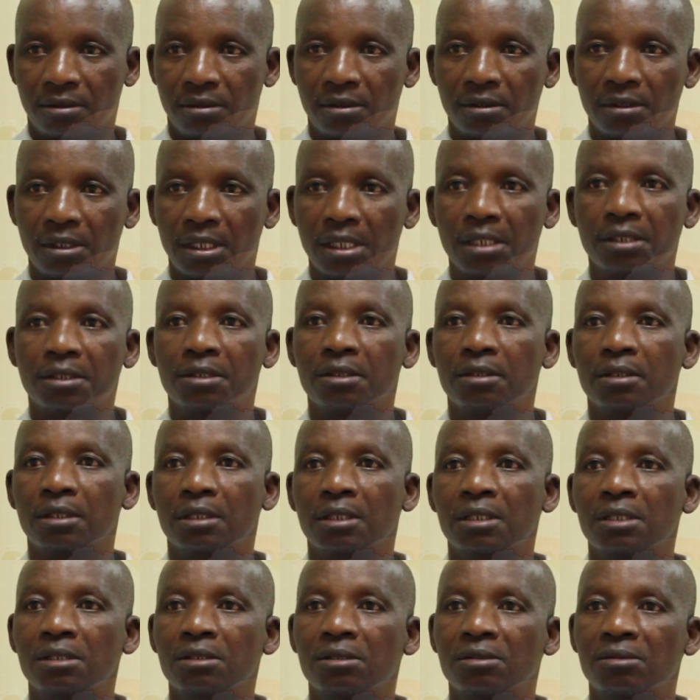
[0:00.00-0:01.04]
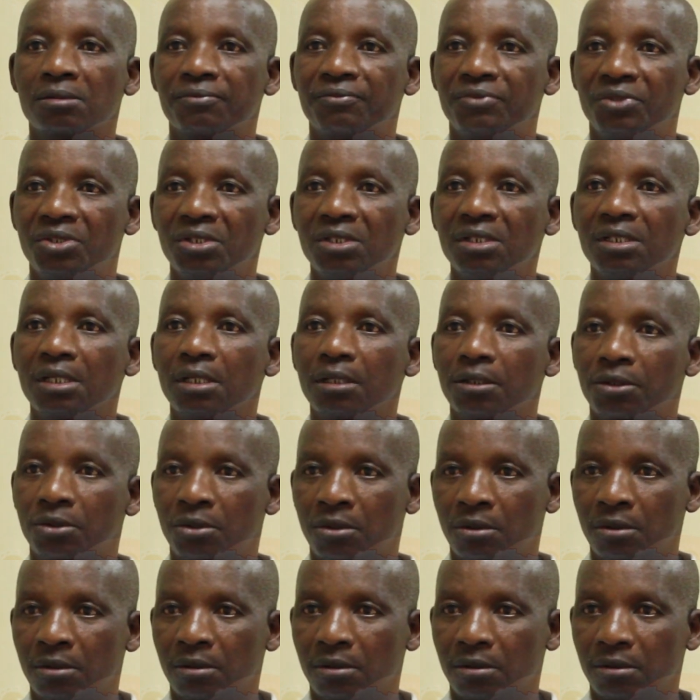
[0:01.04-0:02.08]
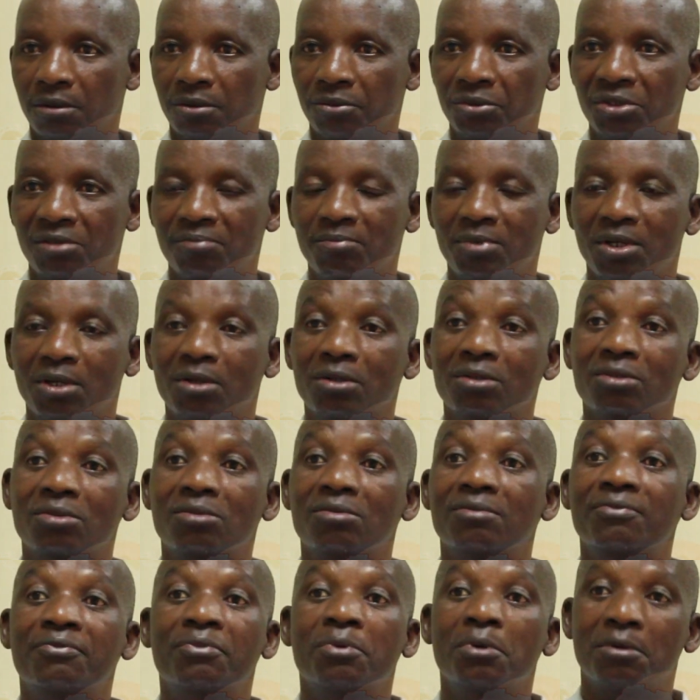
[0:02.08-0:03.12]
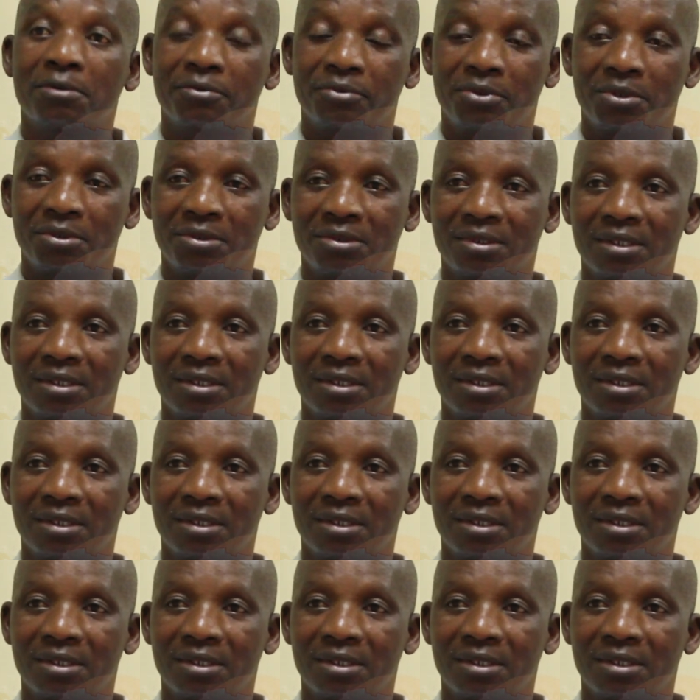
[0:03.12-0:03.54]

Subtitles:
like in the case of DR Congo, which belongs to 4 of those